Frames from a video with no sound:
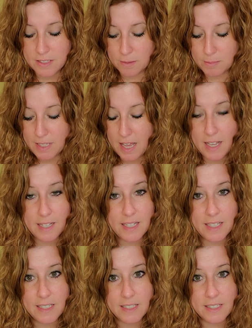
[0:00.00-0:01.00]
some
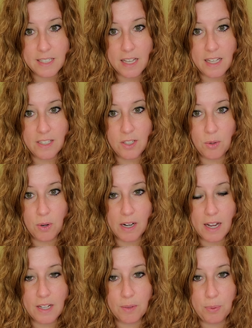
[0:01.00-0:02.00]
sadness and you are kind